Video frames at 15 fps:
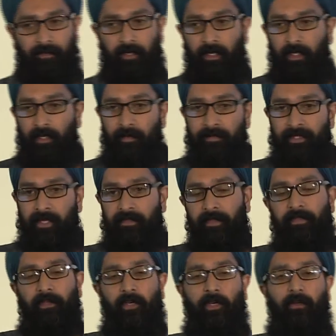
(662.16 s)
columns, and
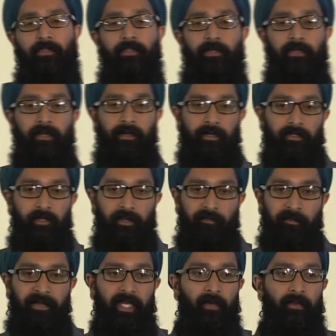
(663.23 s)
then they'll go through there and sort
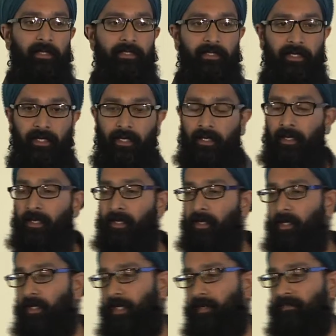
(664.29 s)
of pick ones that are
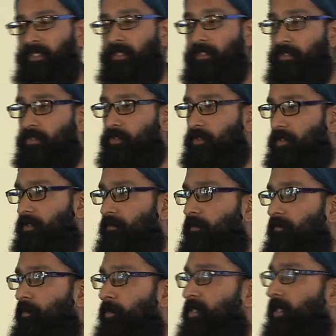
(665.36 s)
kind of illustrative
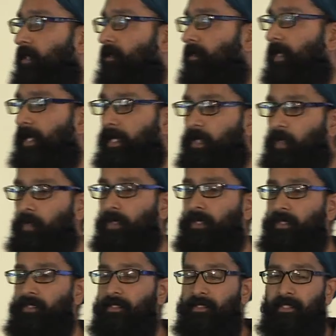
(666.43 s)
of a particular category,
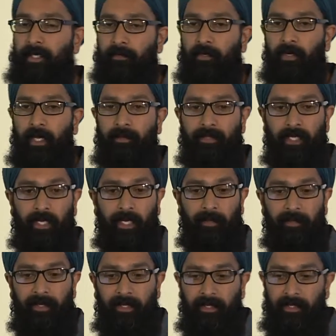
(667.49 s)
in this type, crime
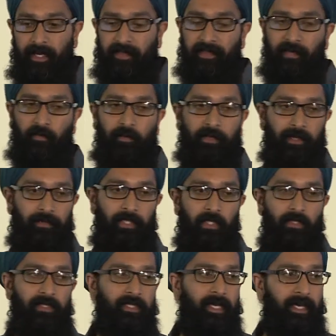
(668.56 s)
type, and then we'll be able to
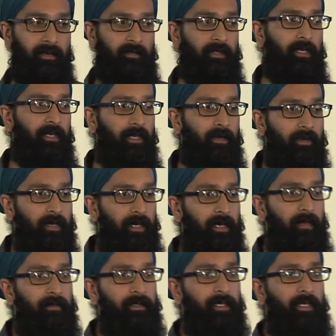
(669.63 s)
use that,
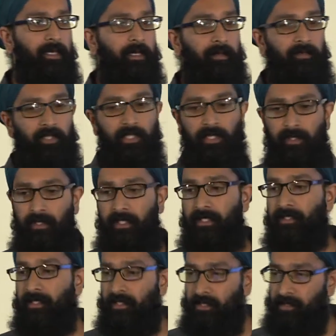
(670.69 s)
in a machine learning
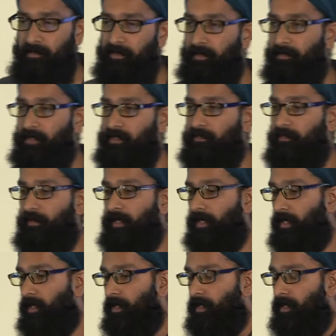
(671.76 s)
sense to be able to
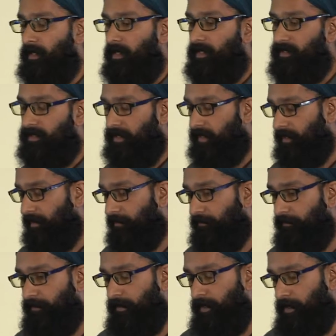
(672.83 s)
define a set of,